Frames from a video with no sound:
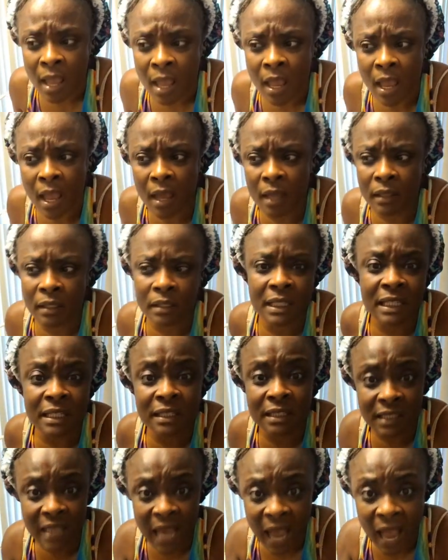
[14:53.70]
and
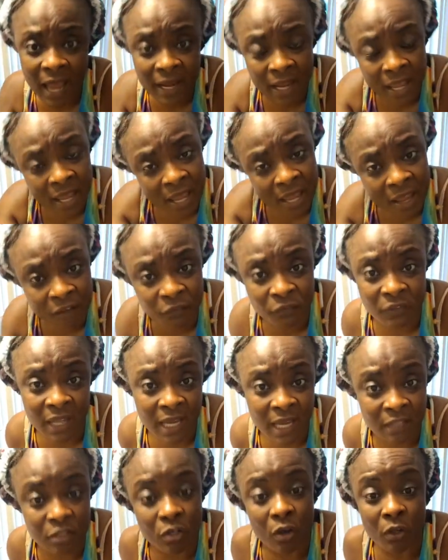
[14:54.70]
decide if
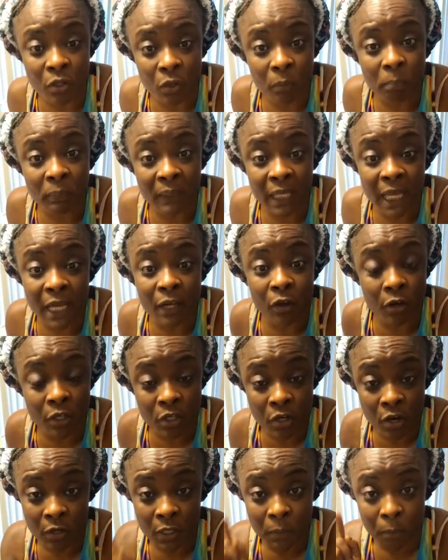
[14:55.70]
that's going to play on
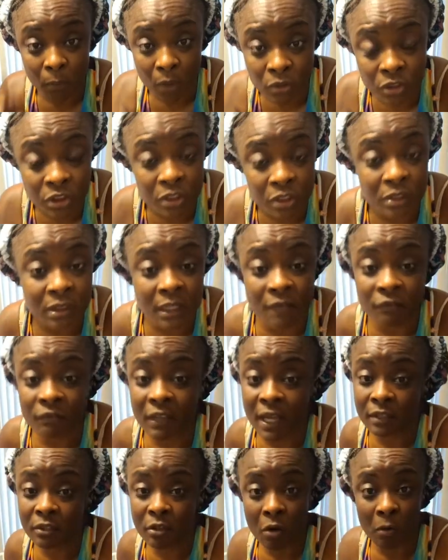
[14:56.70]
your emotions, if
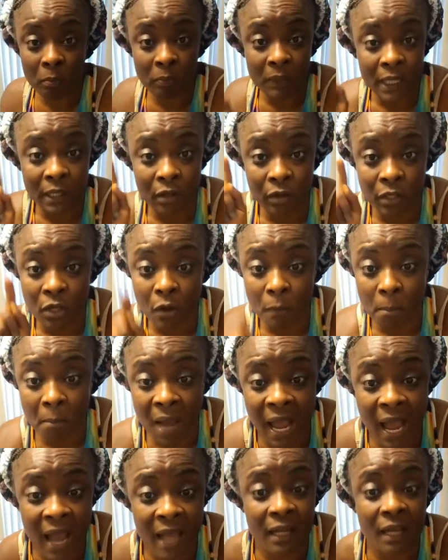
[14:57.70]
that's going to play on your
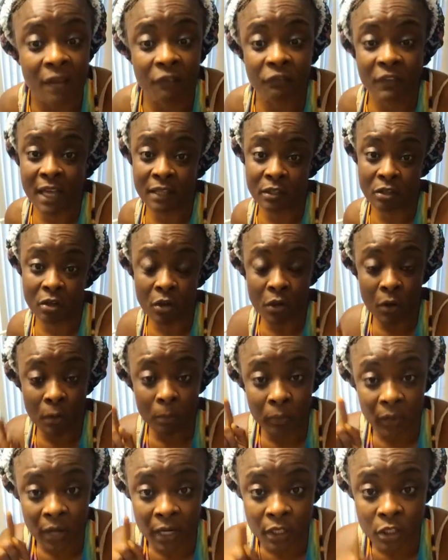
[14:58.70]
mind, if that's going to
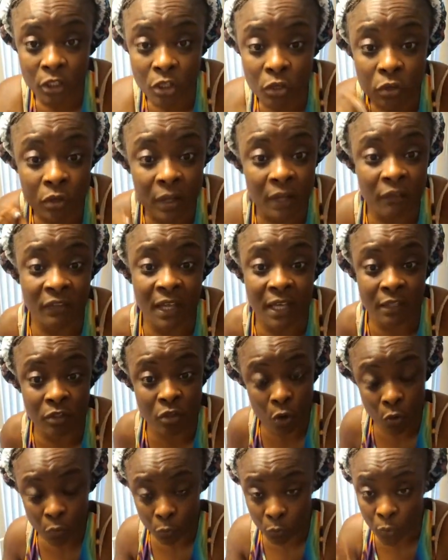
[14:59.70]
break you, if that's
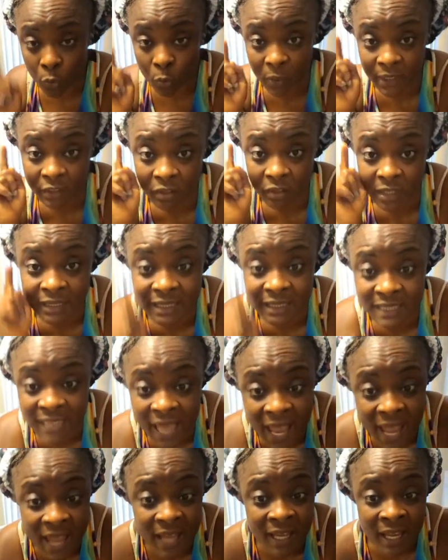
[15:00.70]
going to ruin your
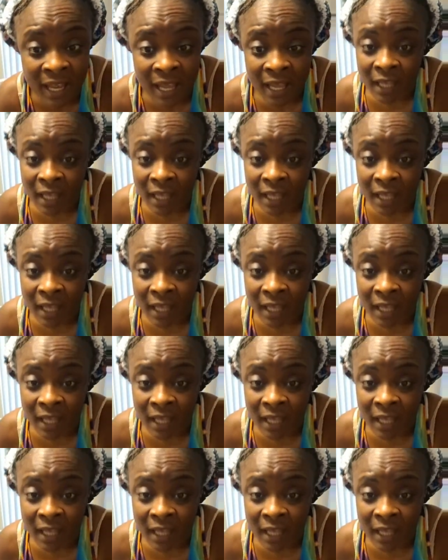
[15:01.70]
day,